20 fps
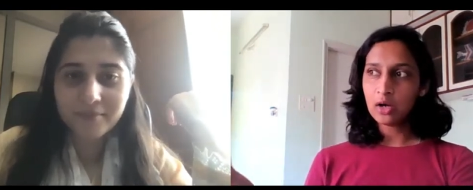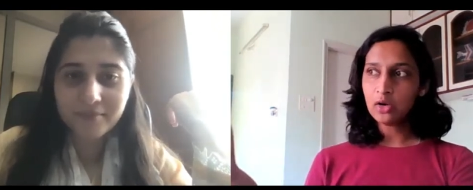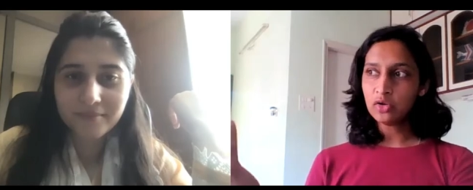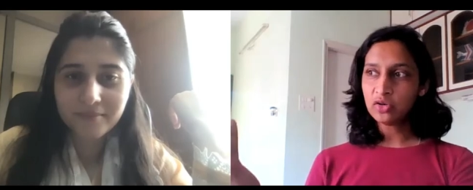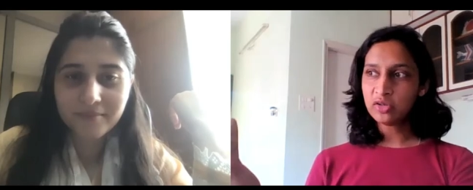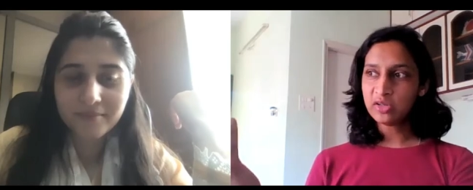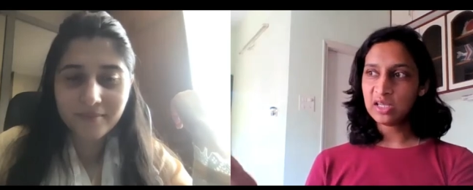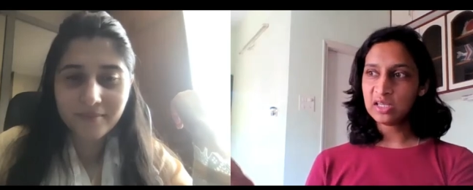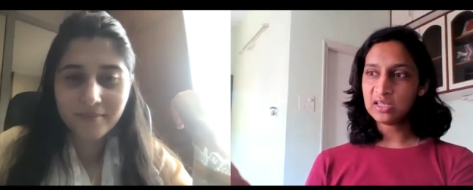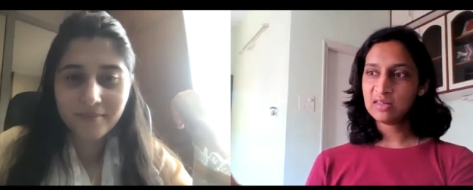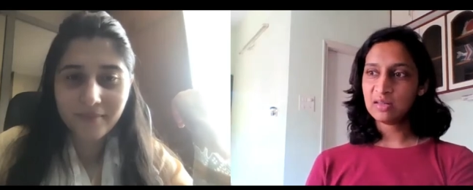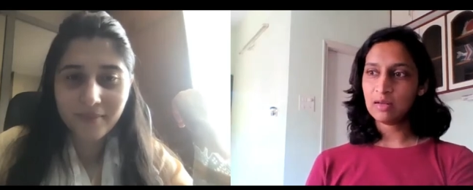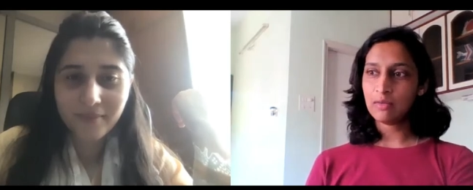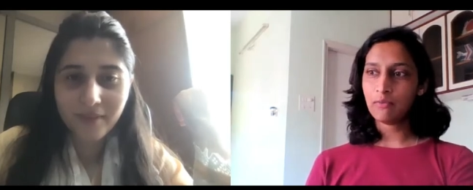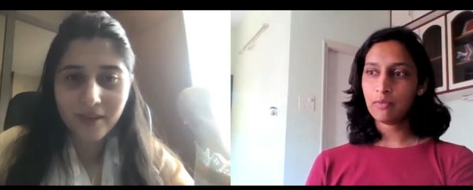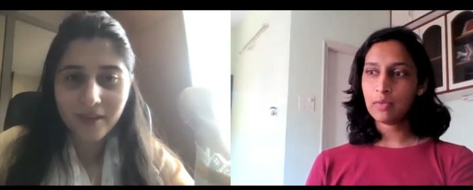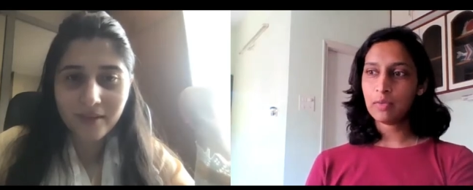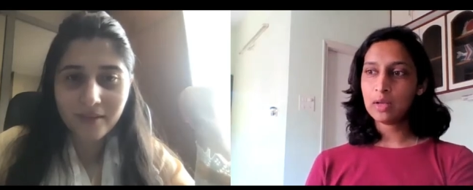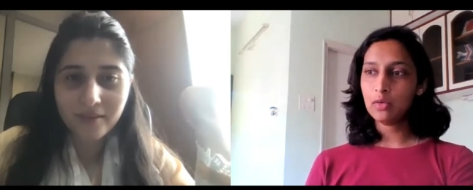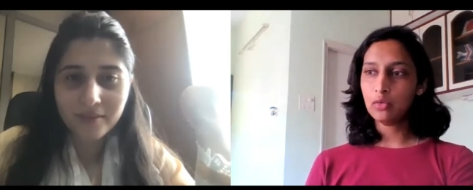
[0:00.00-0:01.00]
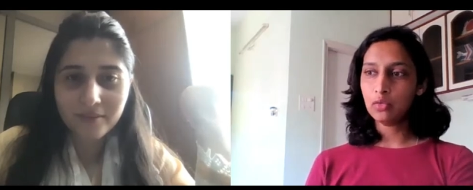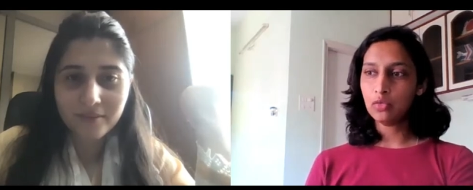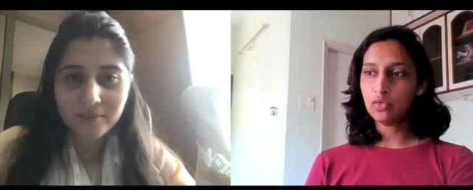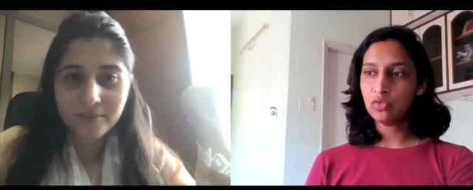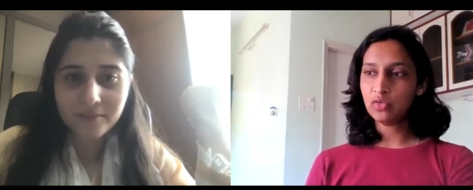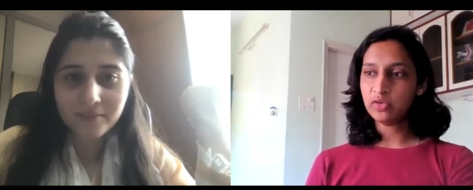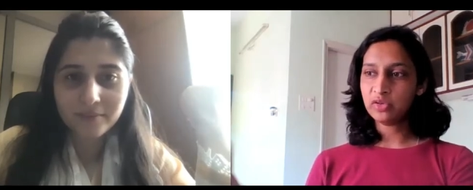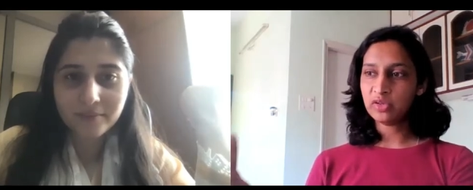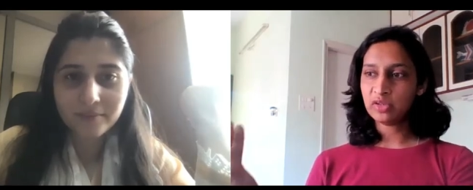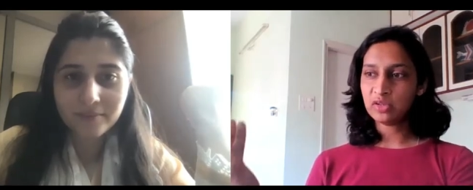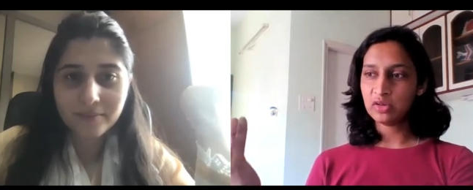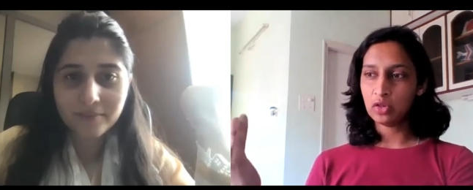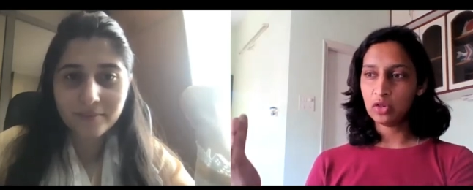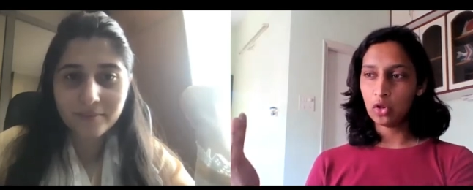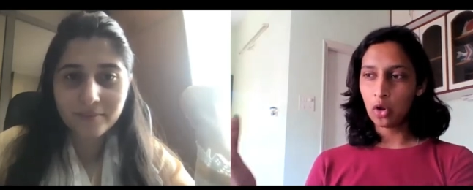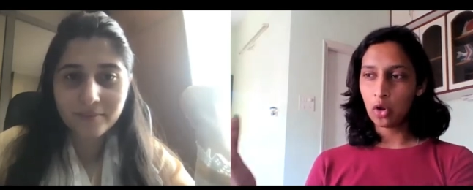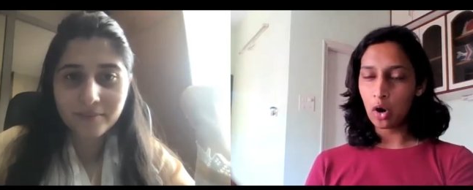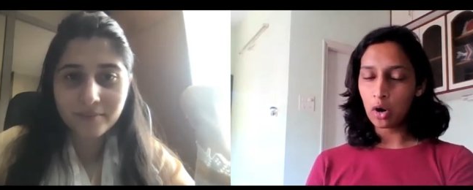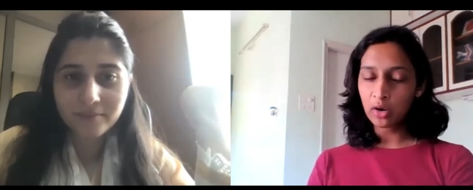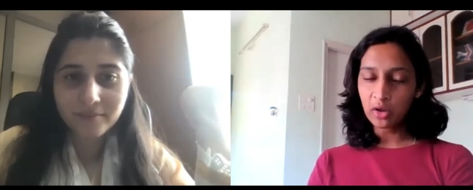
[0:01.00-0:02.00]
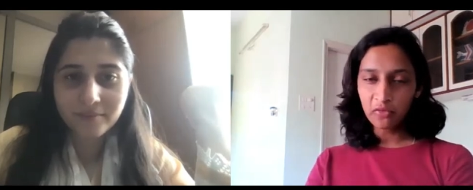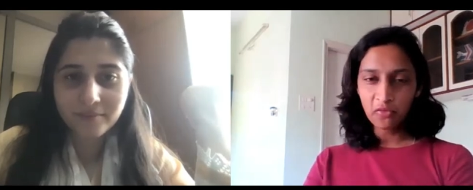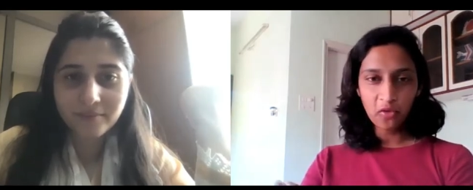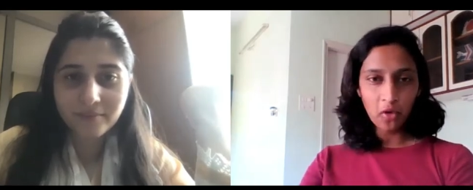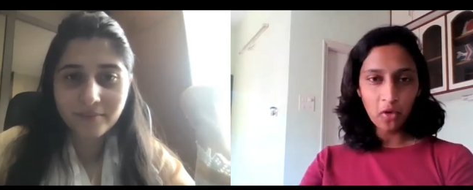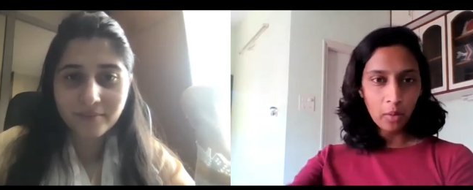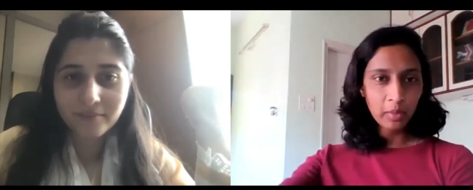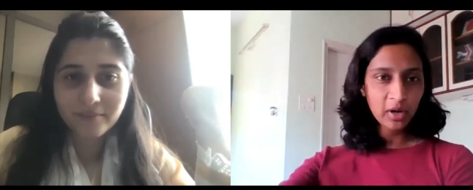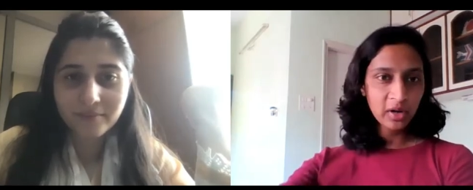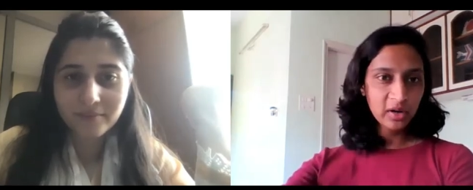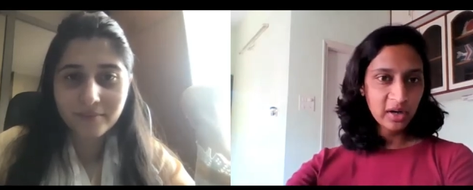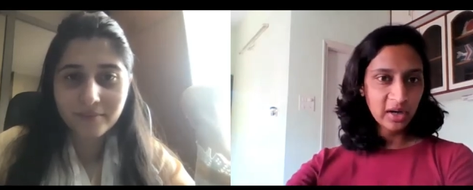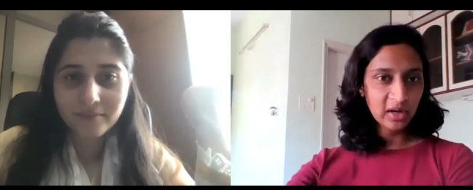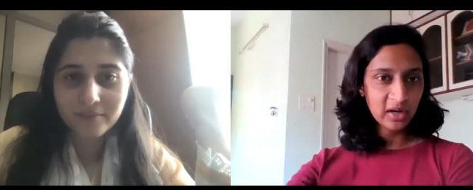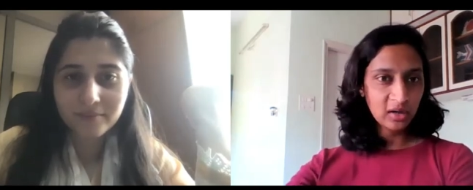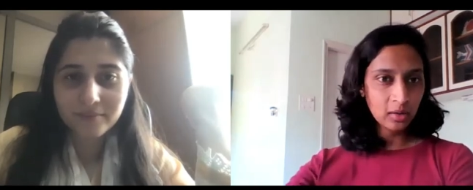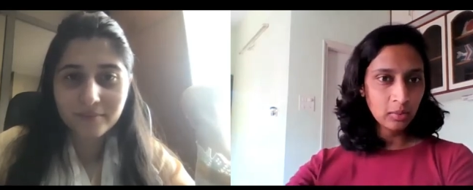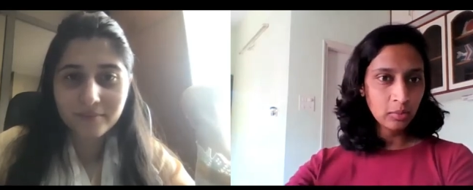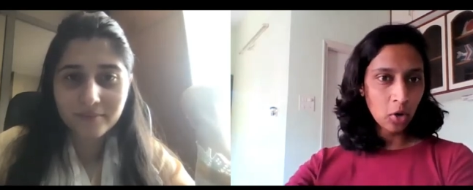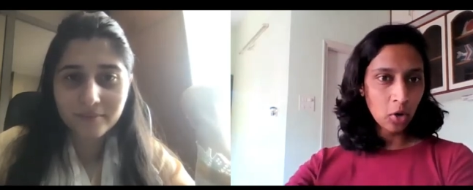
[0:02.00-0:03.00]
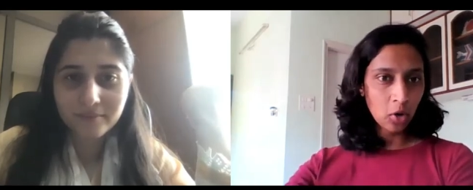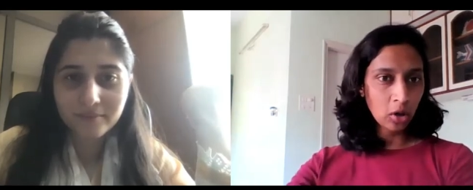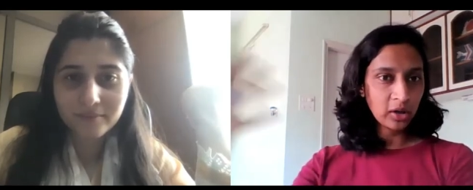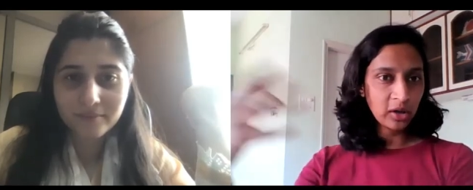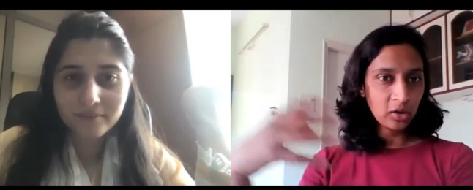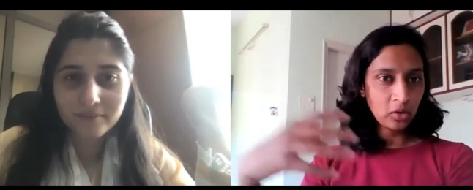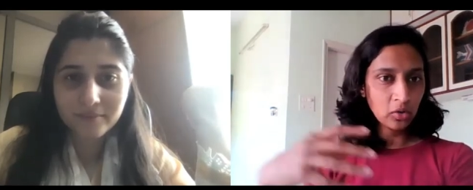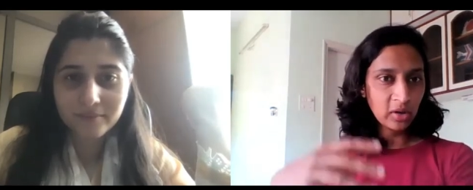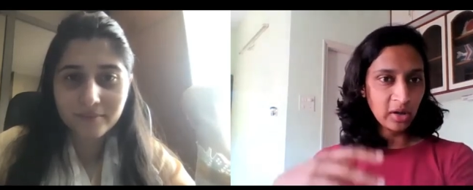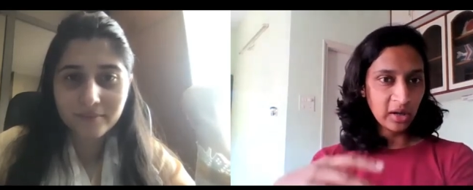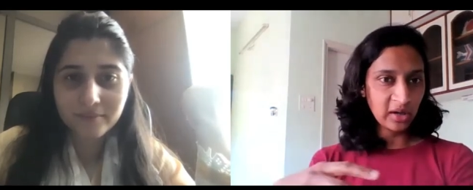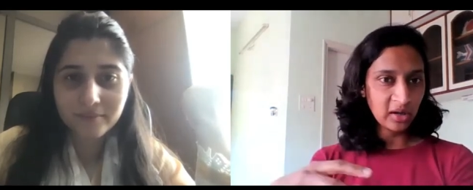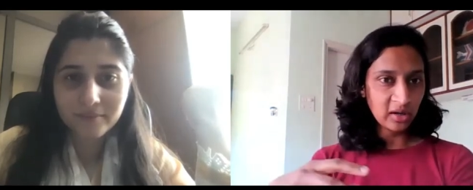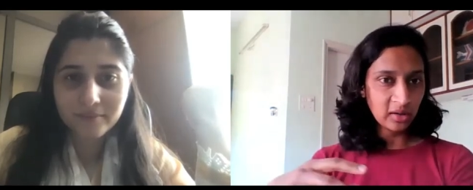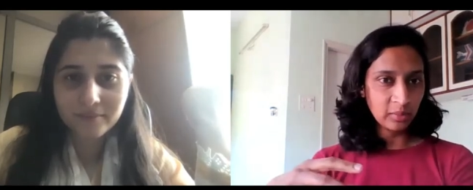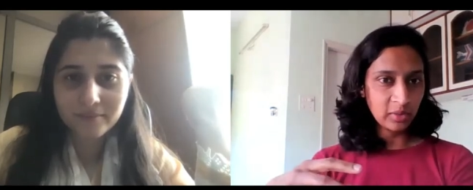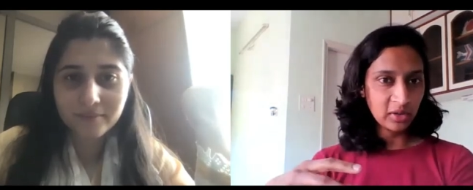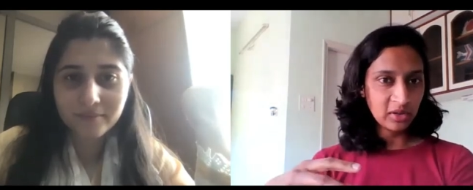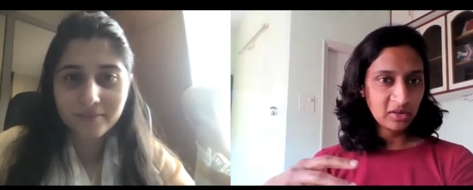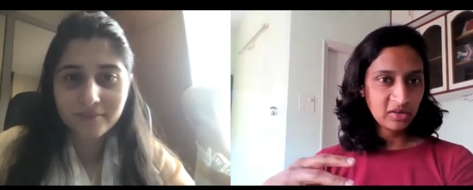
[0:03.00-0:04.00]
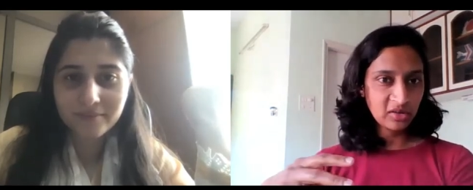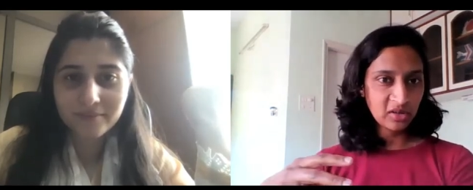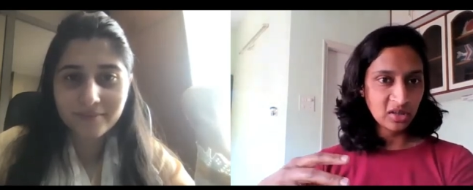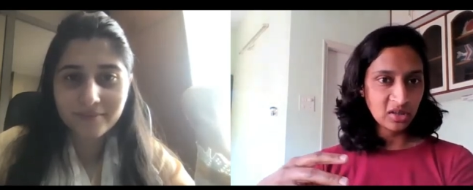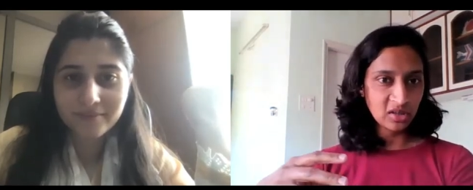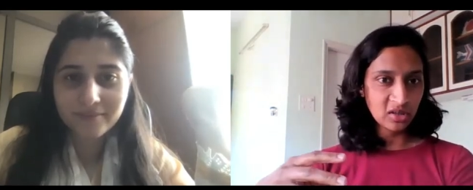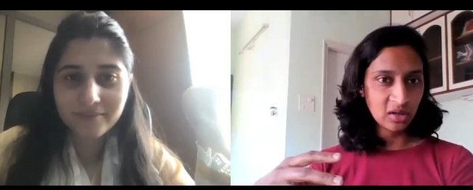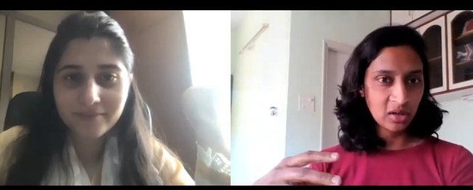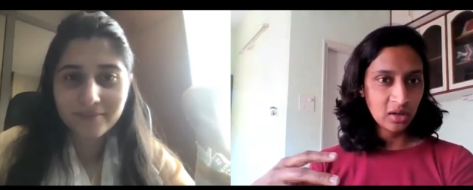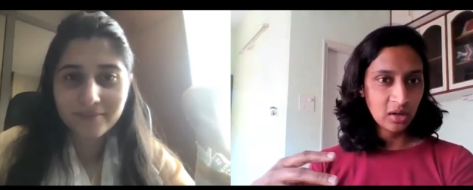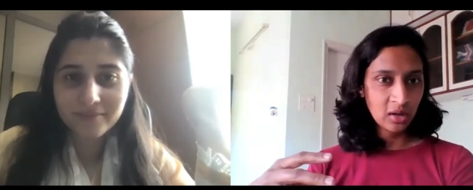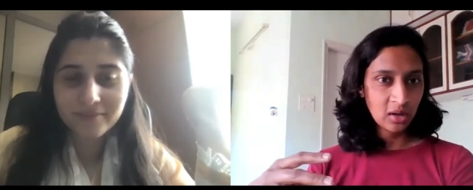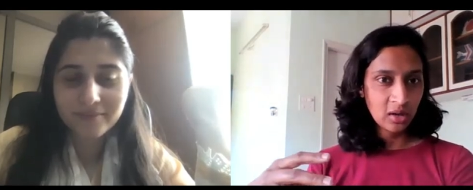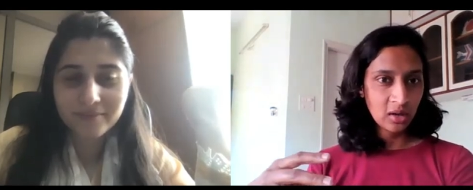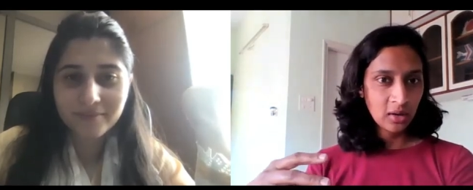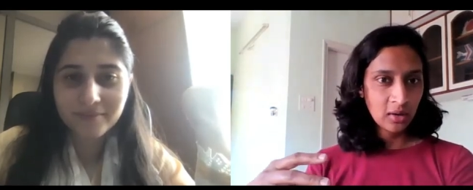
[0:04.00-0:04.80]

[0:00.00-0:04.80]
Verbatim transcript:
Speaker 1: to see someone who's not a former cricketer brought into cricket administration